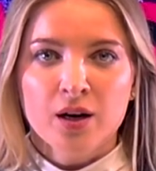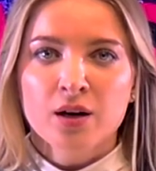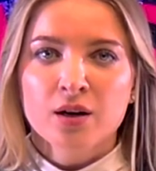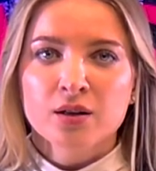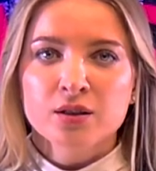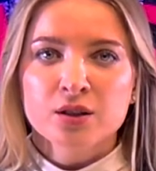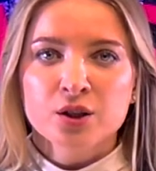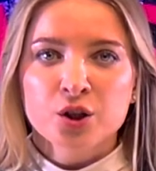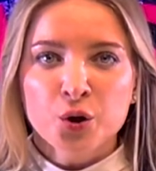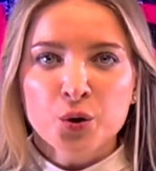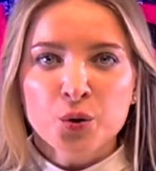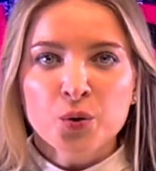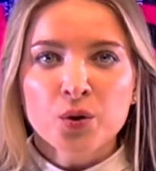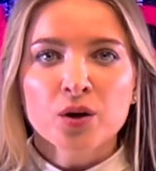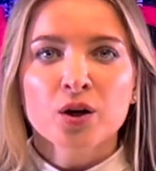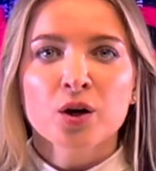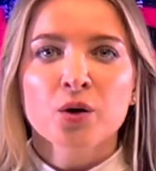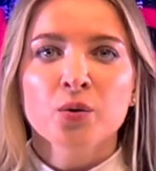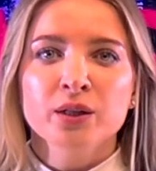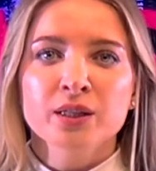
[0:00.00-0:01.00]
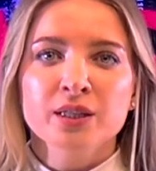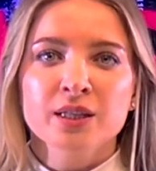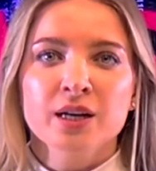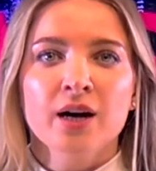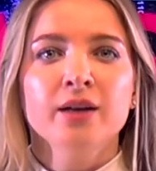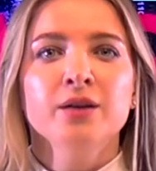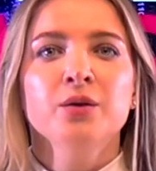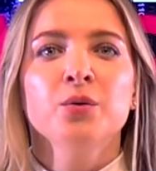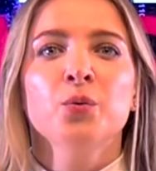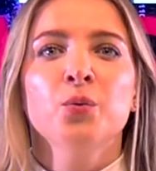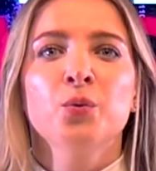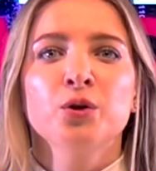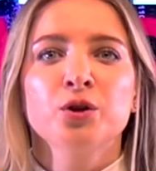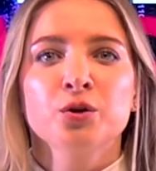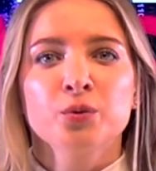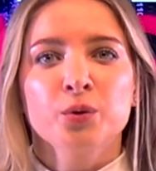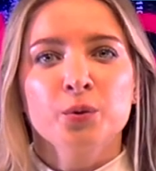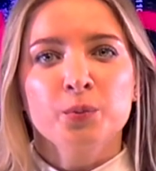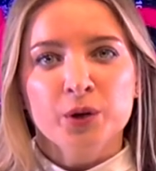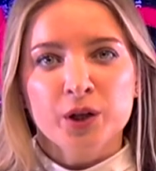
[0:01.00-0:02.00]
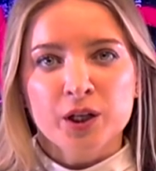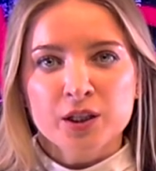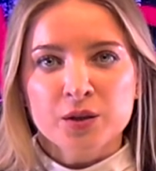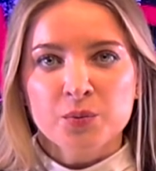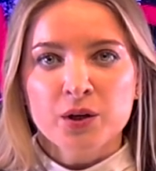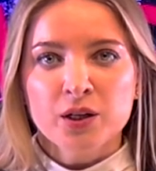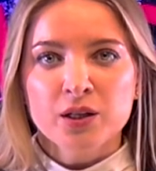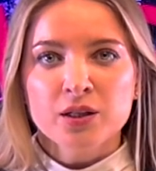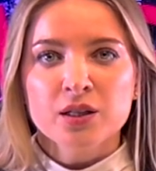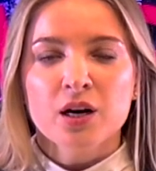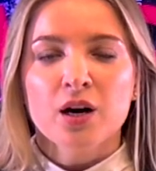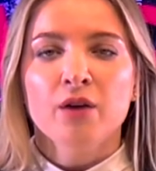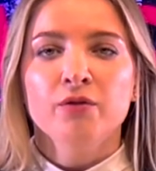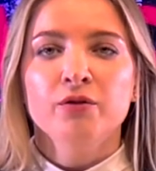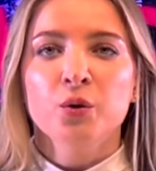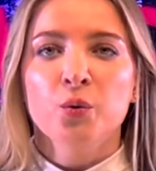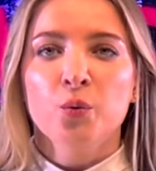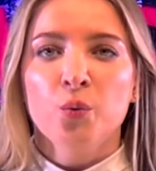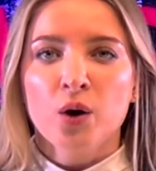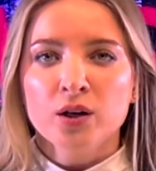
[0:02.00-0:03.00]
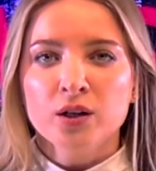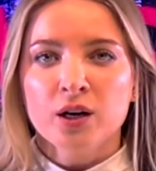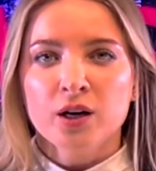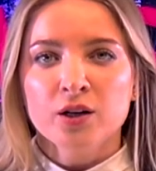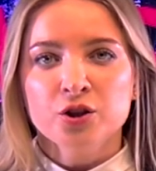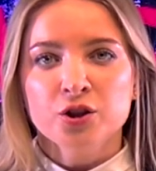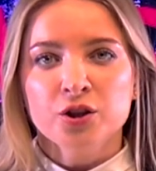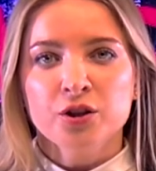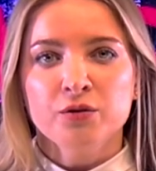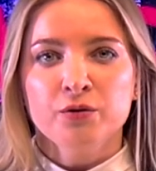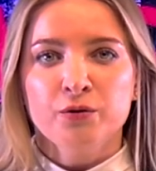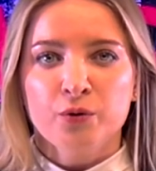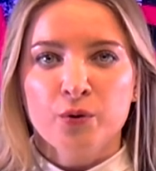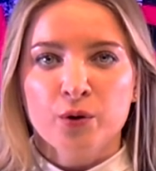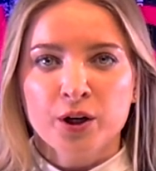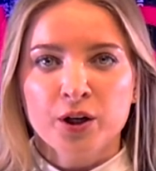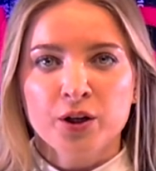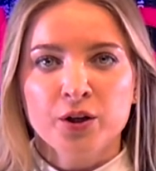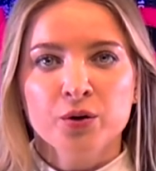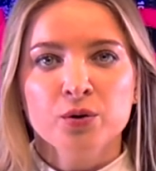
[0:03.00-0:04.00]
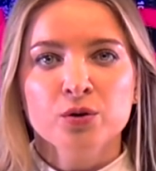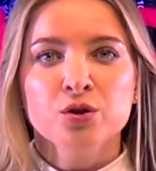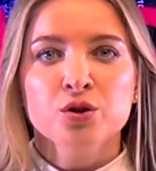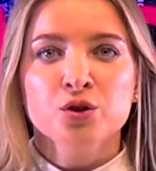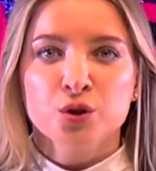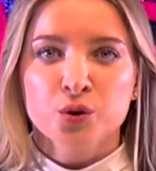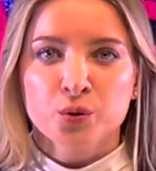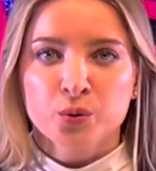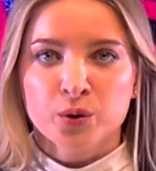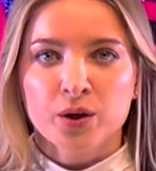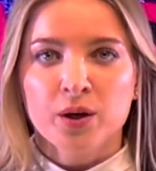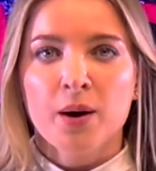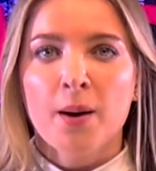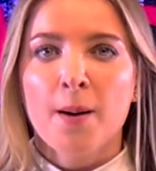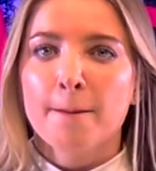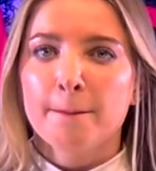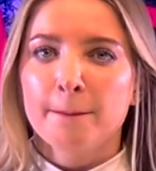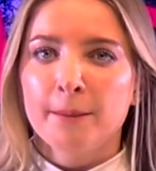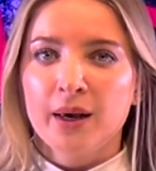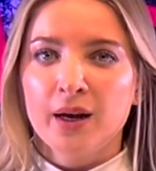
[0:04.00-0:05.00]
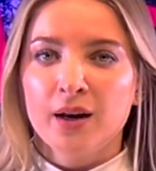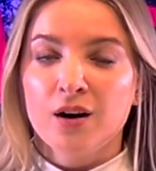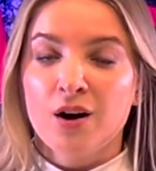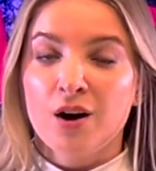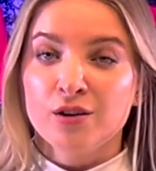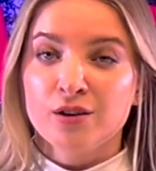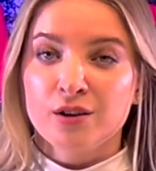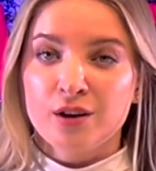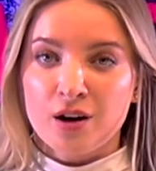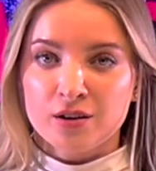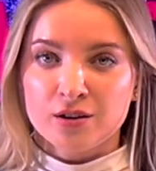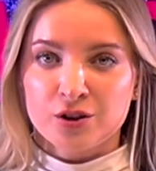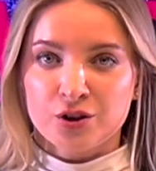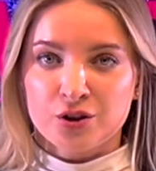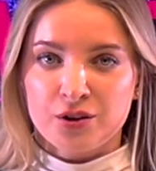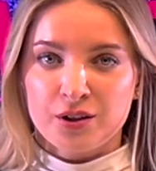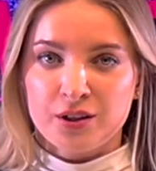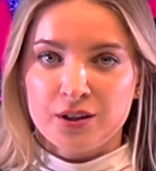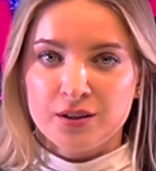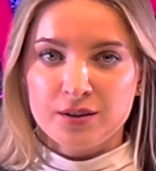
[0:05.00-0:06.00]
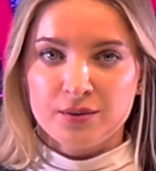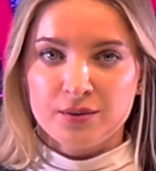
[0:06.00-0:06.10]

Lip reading: to coincide with the replacement of the 140-year-old sewer main on Yonge Street.